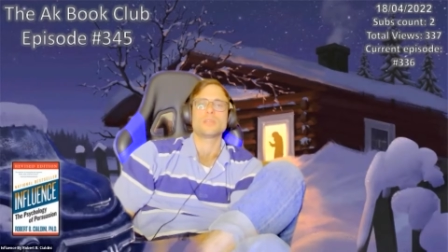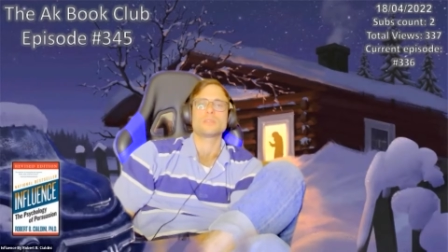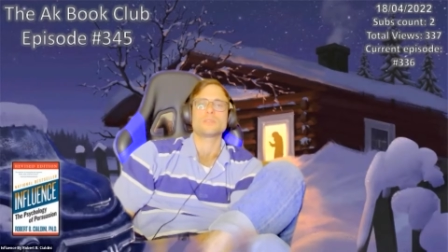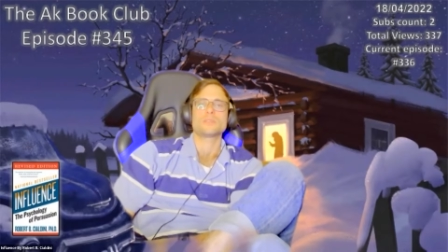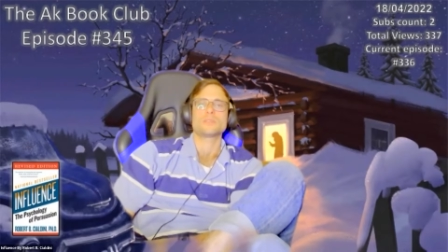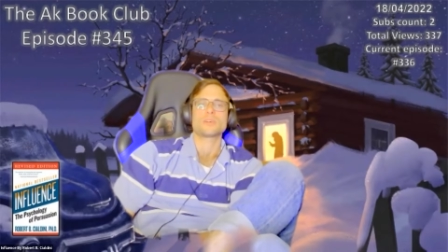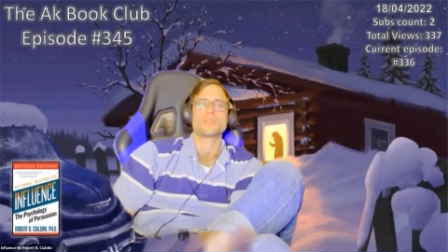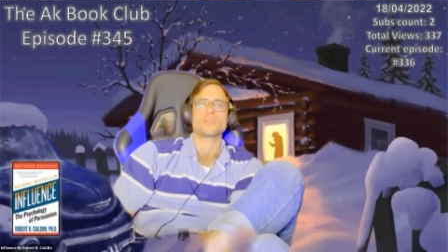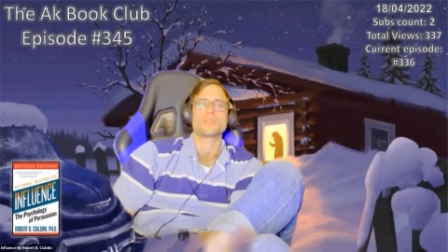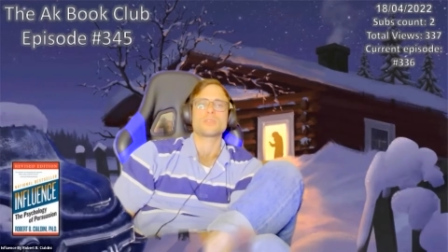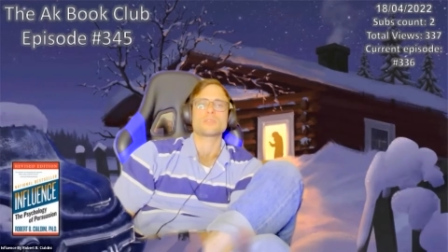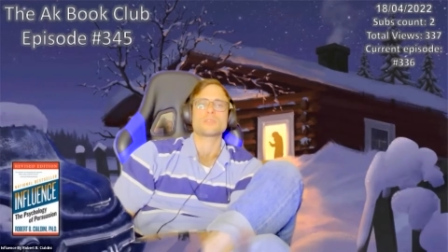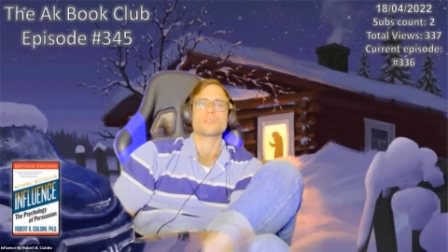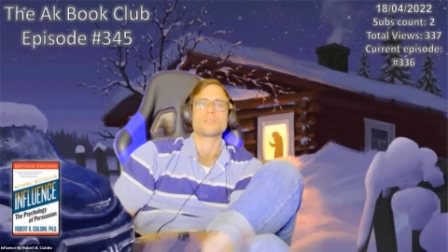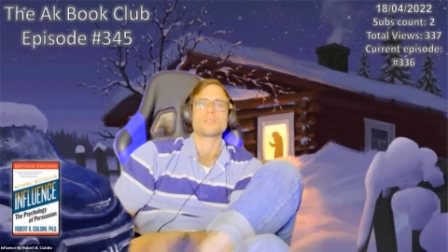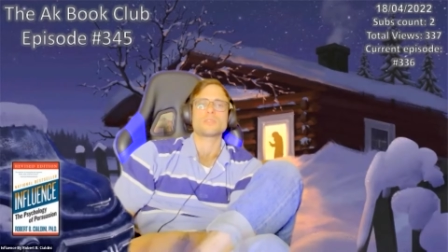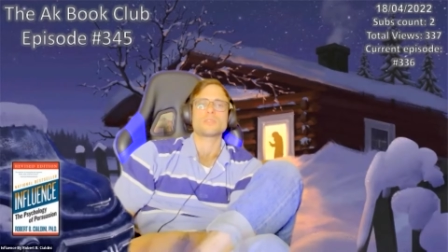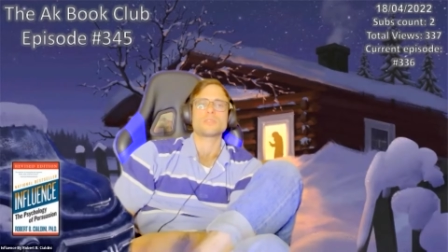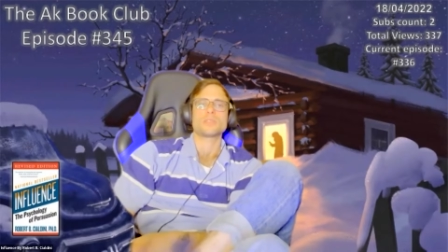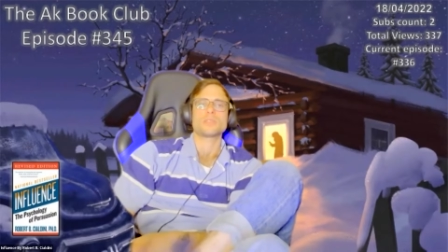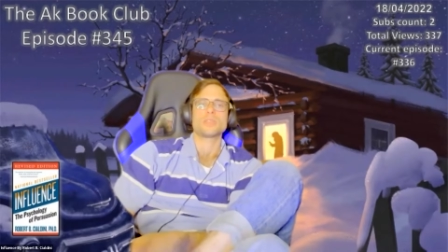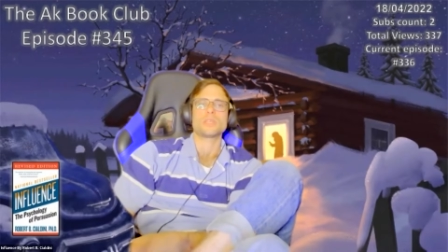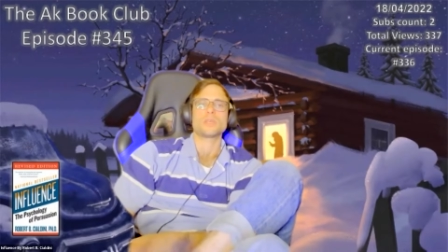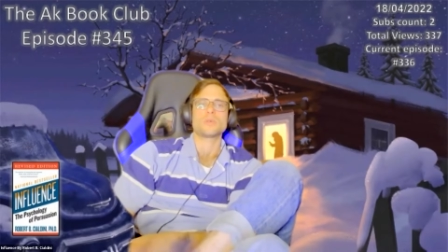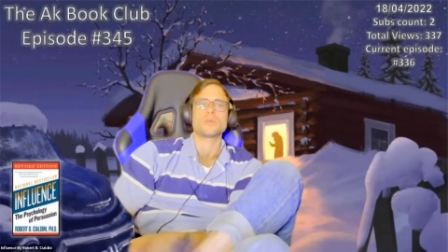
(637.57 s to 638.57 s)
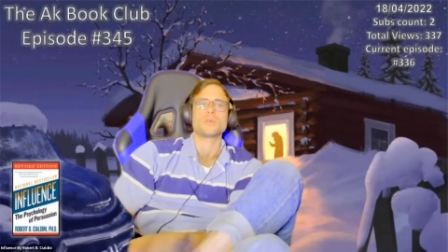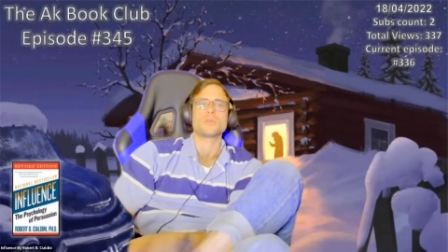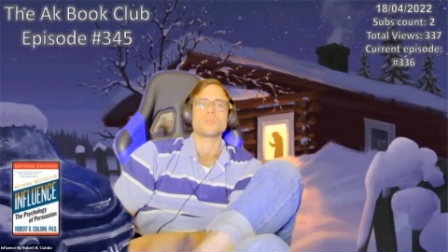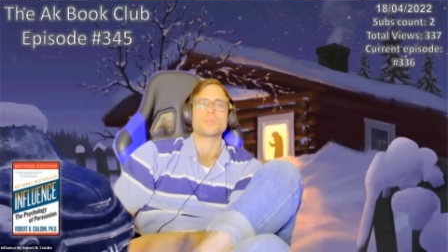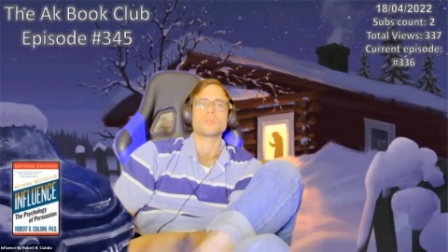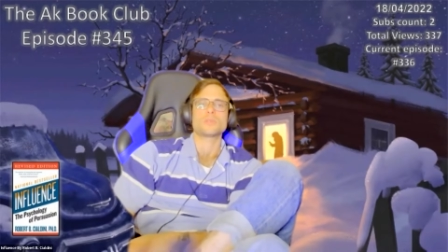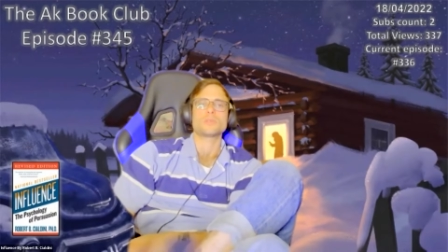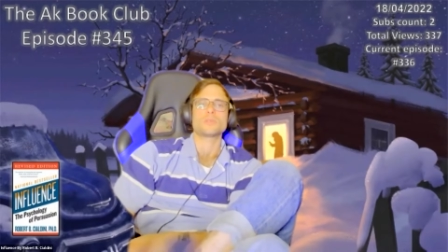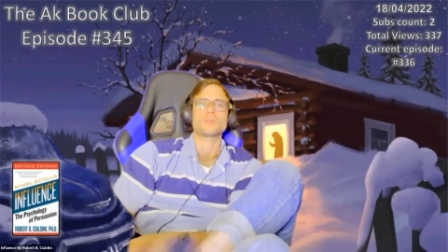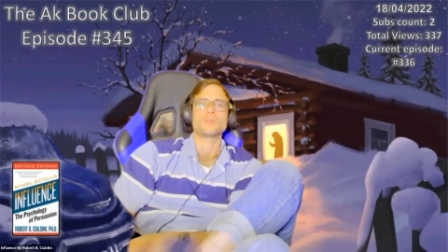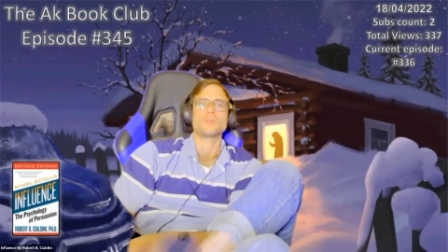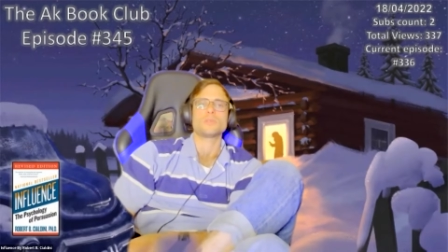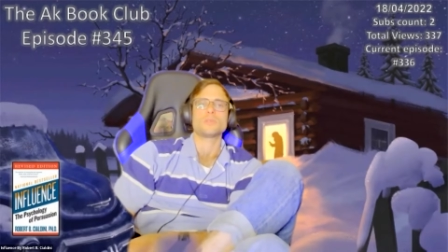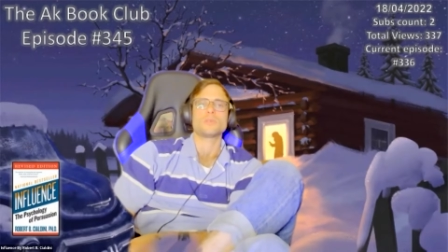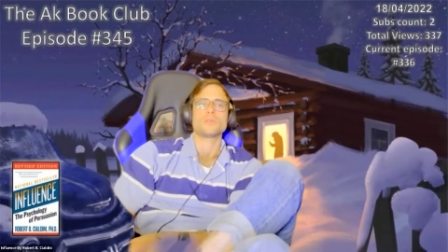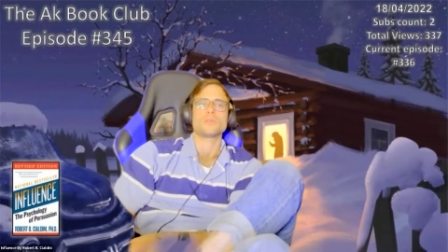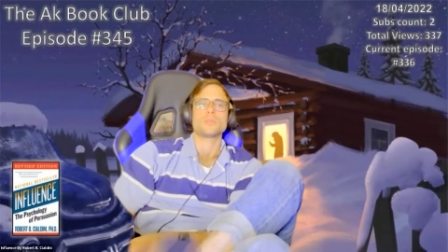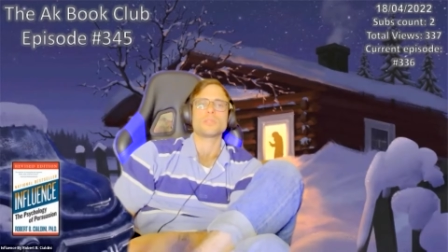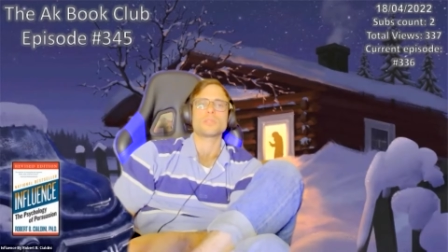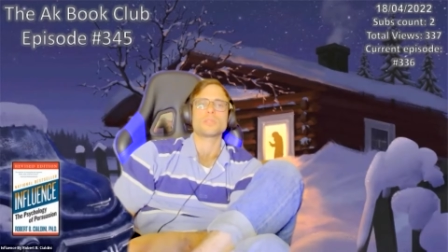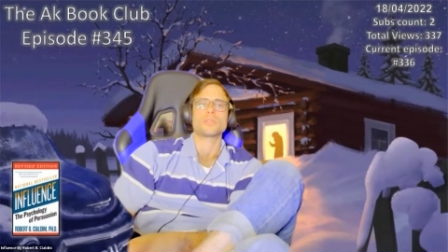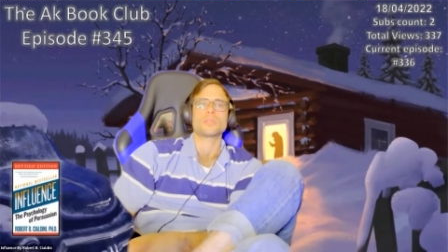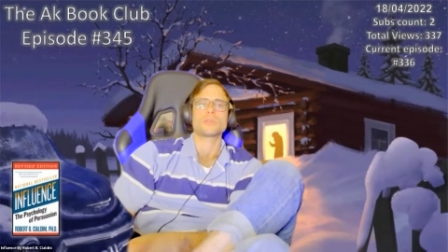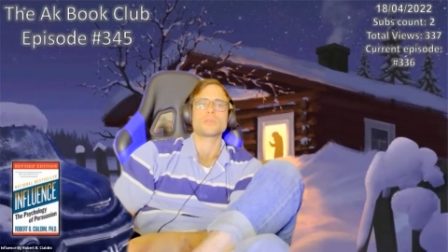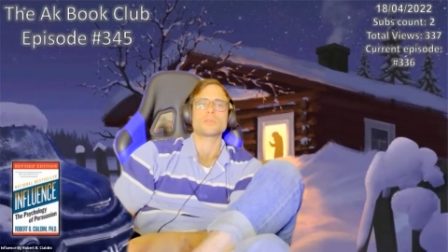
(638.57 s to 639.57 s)
the cost is equal to
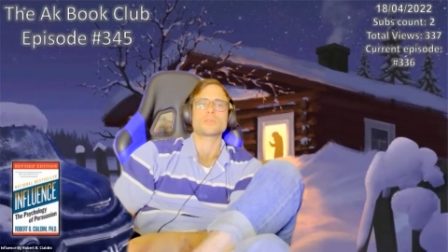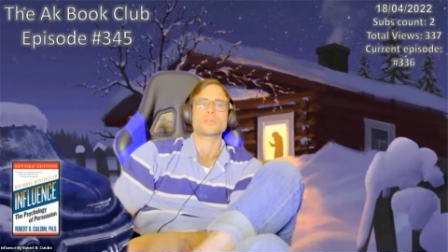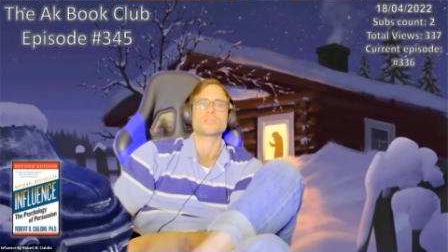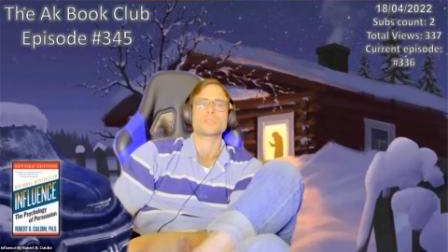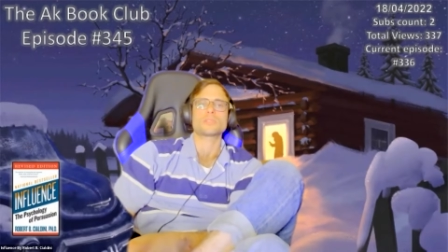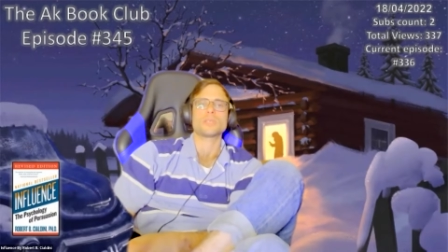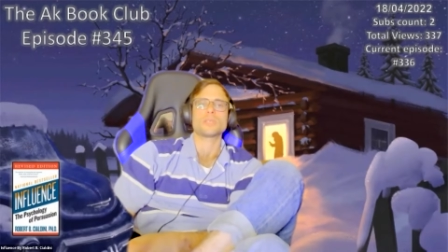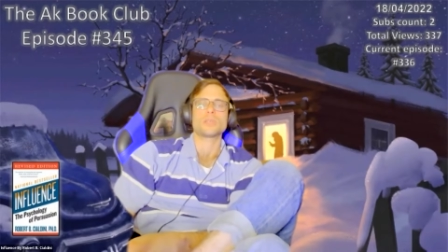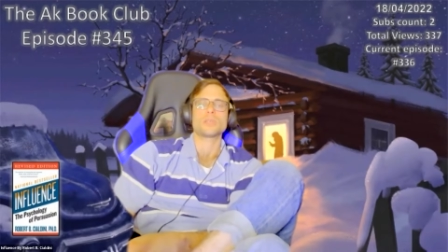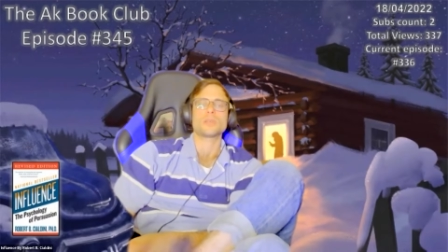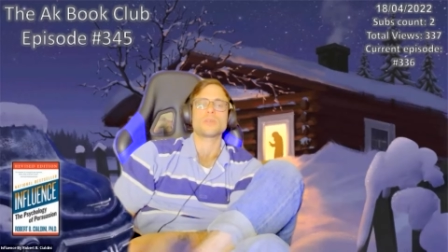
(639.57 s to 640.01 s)
competitors,